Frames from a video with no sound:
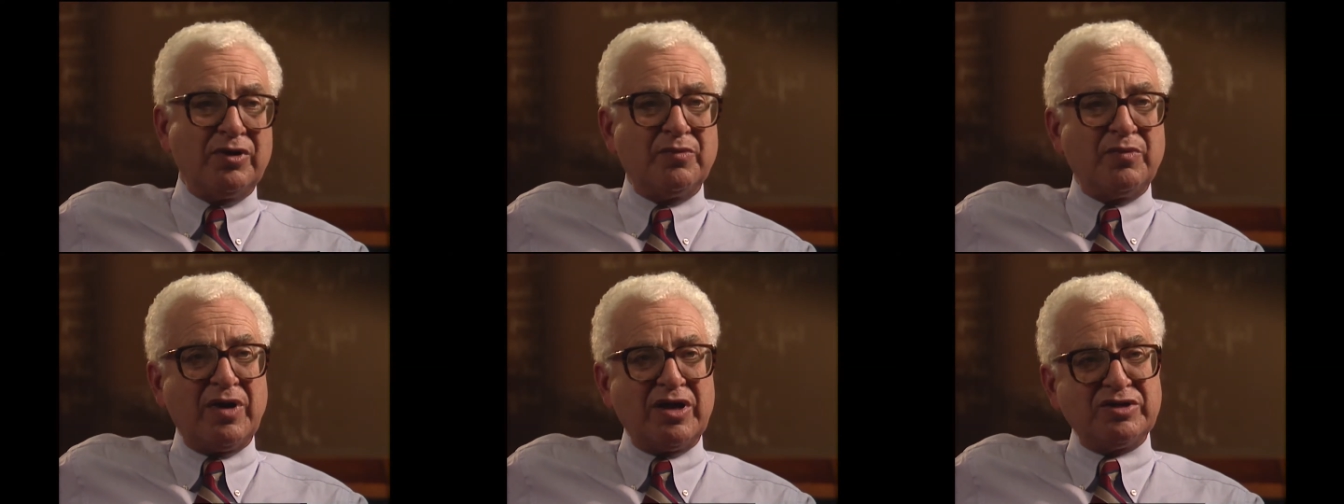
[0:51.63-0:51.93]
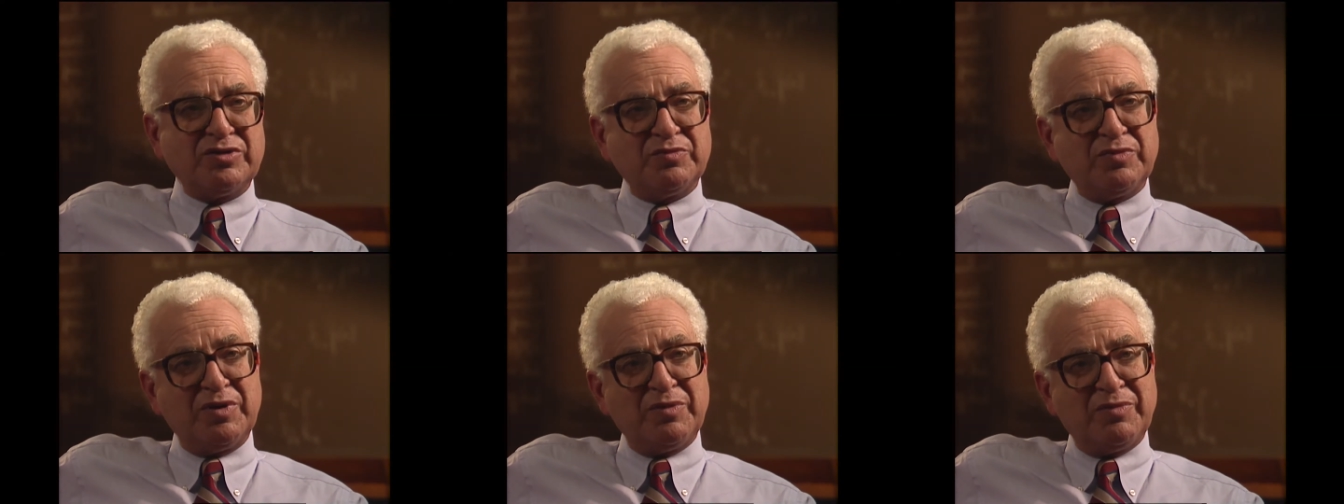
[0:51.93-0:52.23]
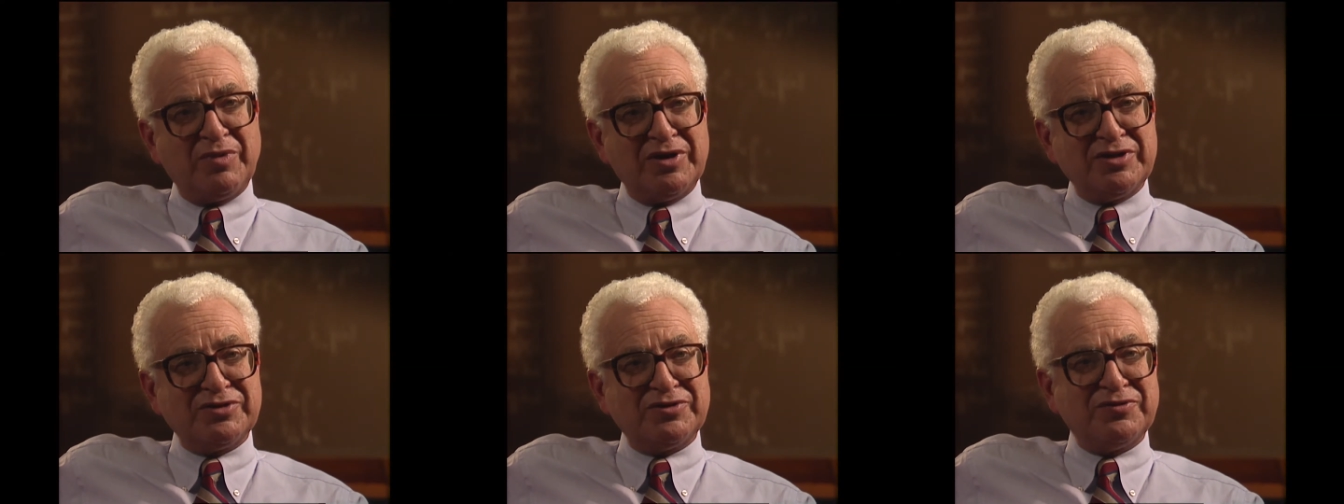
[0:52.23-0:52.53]
or possibly
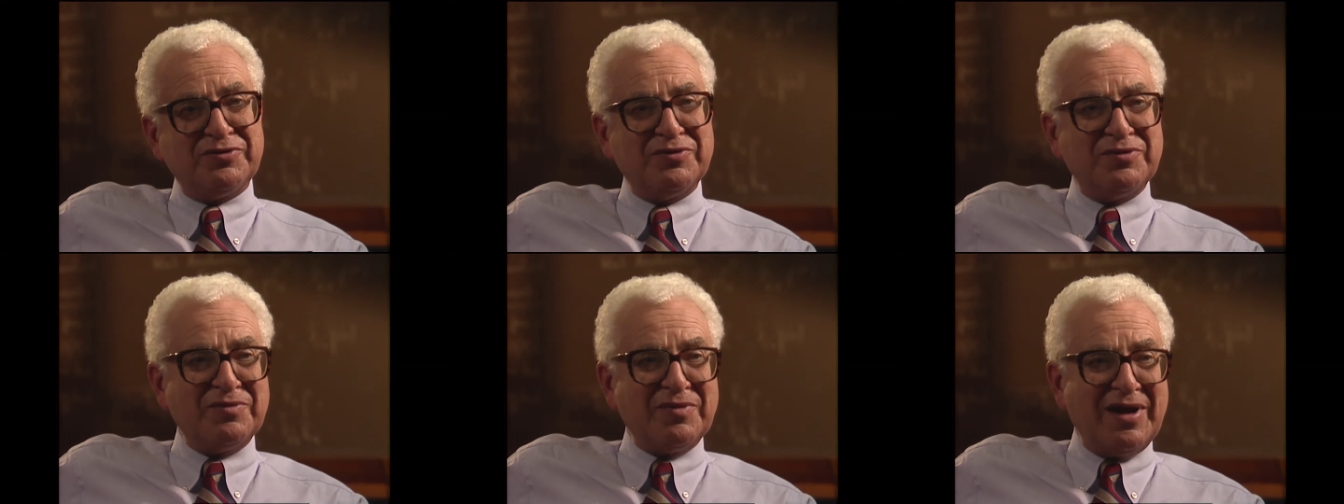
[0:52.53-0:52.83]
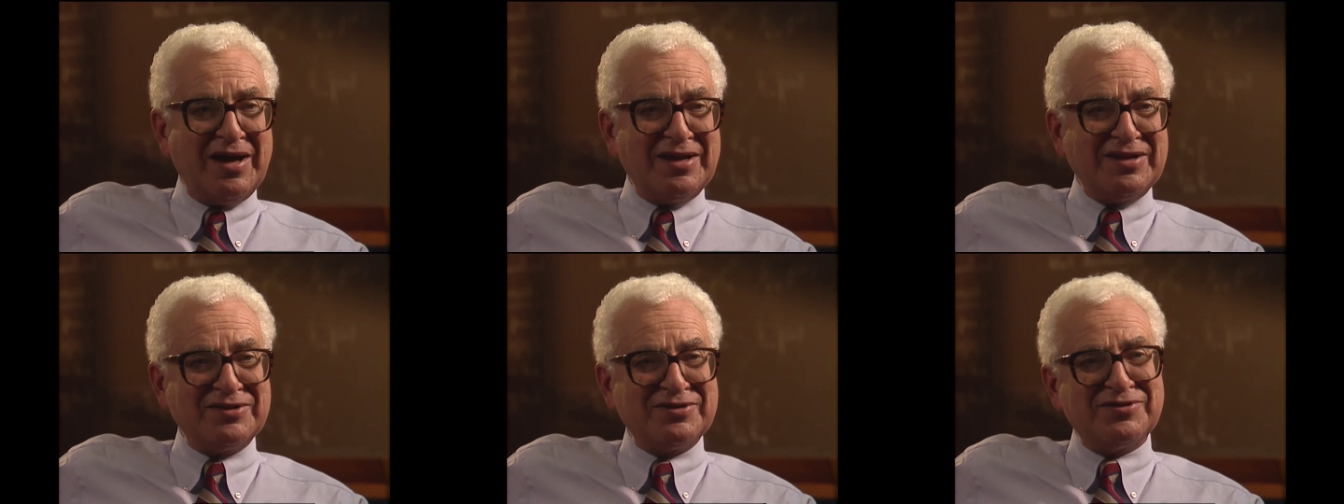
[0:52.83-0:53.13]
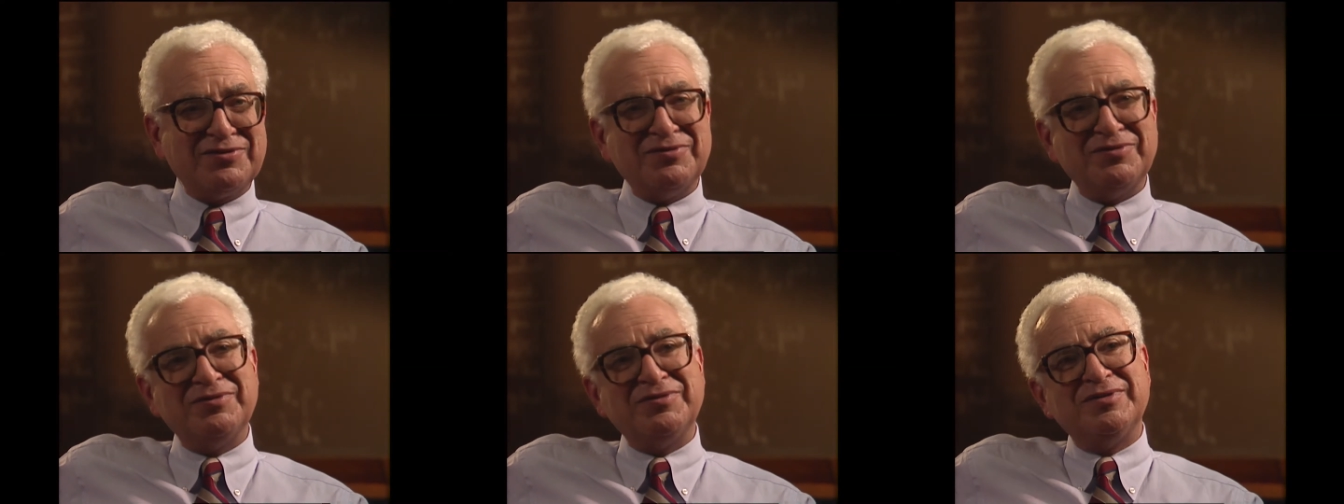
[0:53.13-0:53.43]
plus 2 or minus
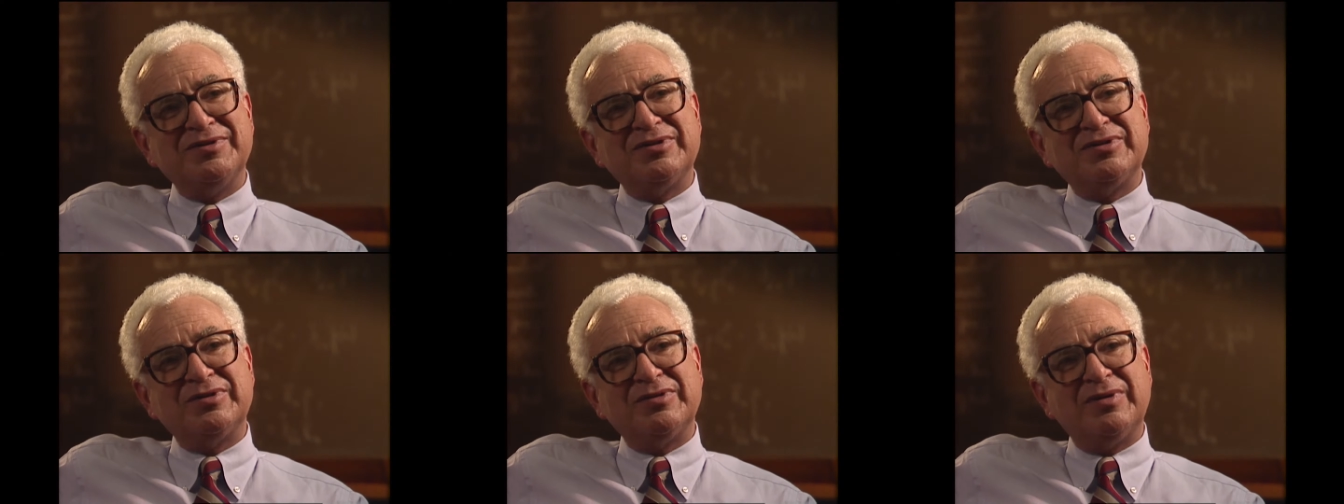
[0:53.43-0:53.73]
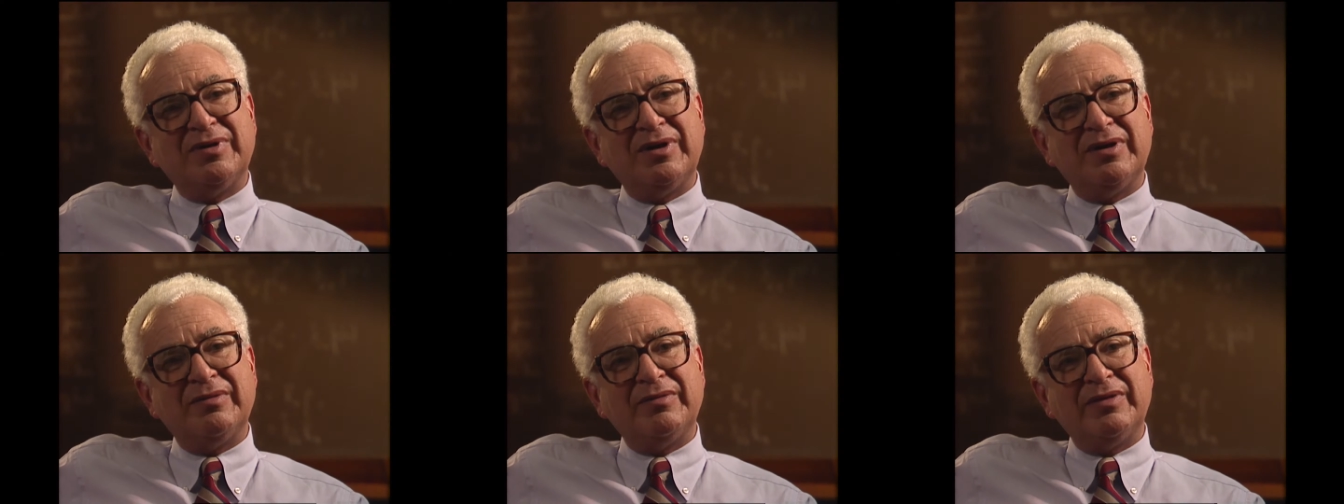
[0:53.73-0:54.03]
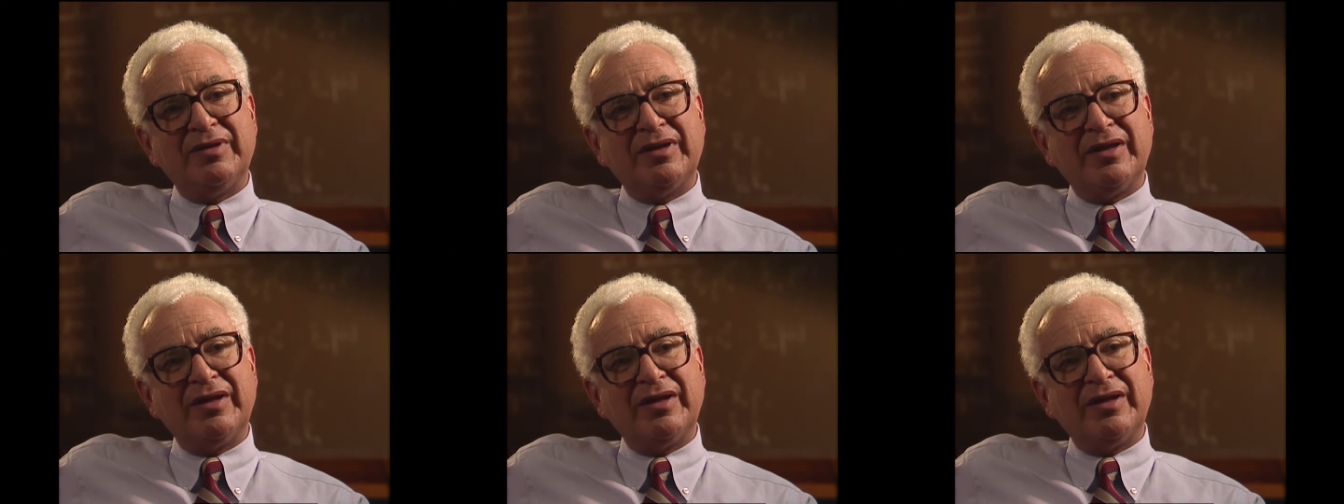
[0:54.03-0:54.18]
2 and so on.